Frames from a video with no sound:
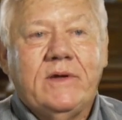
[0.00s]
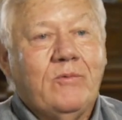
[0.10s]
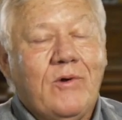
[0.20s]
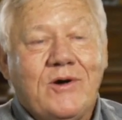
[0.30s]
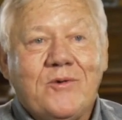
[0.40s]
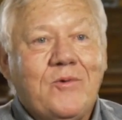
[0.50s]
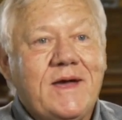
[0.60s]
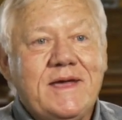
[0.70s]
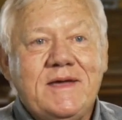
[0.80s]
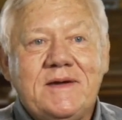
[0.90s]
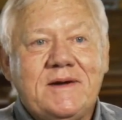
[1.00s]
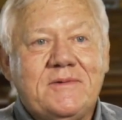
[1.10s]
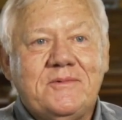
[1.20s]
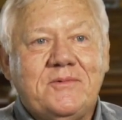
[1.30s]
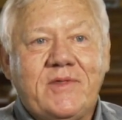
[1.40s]
walk away
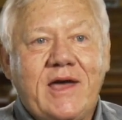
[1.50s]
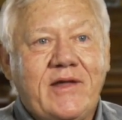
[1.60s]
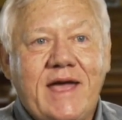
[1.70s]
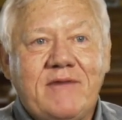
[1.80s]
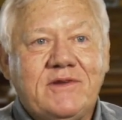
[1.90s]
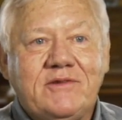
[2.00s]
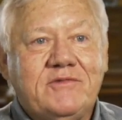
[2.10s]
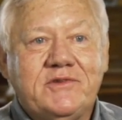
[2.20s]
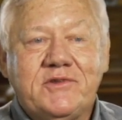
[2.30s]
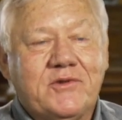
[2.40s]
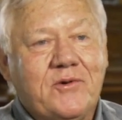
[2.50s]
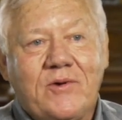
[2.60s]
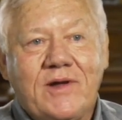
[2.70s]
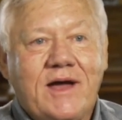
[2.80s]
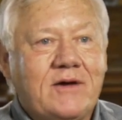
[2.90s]
without having to visit the
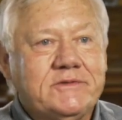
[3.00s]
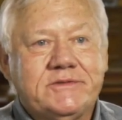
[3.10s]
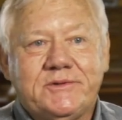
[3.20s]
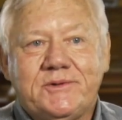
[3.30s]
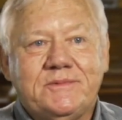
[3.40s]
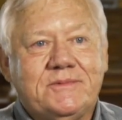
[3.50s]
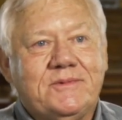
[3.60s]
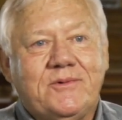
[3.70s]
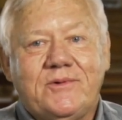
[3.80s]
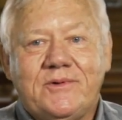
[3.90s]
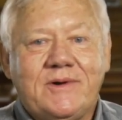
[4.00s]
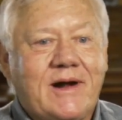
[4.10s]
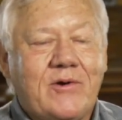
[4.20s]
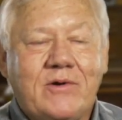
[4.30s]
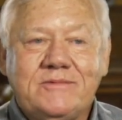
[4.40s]
courthouse or
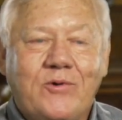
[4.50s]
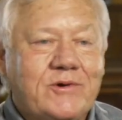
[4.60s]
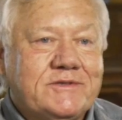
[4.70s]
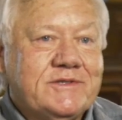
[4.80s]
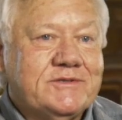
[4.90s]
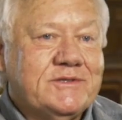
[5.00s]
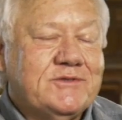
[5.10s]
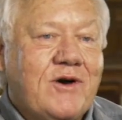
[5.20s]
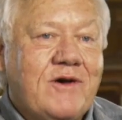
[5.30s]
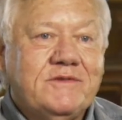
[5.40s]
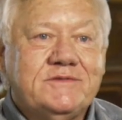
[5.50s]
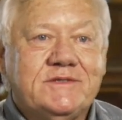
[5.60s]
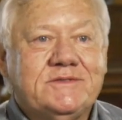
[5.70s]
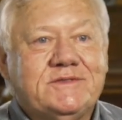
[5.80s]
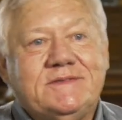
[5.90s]
our court assistance
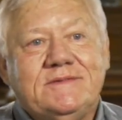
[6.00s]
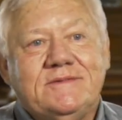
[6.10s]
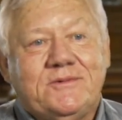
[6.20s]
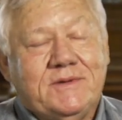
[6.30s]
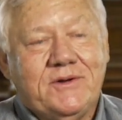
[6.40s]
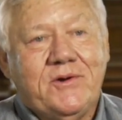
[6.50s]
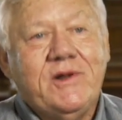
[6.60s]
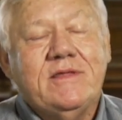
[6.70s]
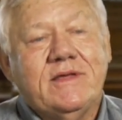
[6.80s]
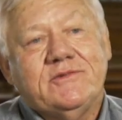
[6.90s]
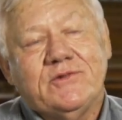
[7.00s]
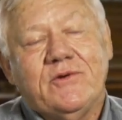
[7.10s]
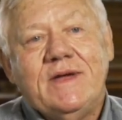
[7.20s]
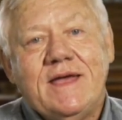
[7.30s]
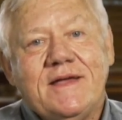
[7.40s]
offices or anything.
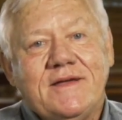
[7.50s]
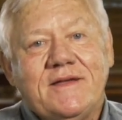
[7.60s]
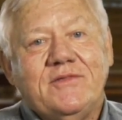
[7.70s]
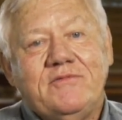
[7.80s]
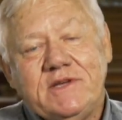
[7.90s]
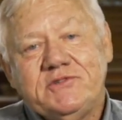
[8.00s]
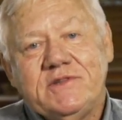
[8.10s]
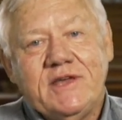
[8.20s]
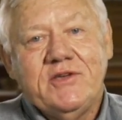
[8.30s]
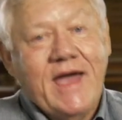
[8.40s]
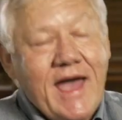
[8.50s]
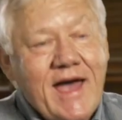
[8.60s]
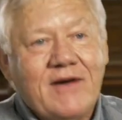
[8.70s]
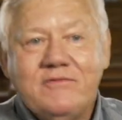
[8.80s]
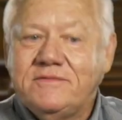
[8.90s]
So the vision that you
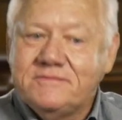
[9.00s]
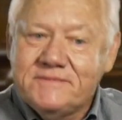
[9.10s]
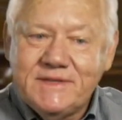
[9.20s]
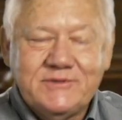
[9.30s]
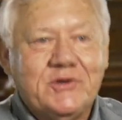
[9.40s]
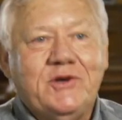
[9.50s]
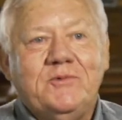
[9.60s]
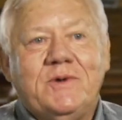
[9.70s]
have is a good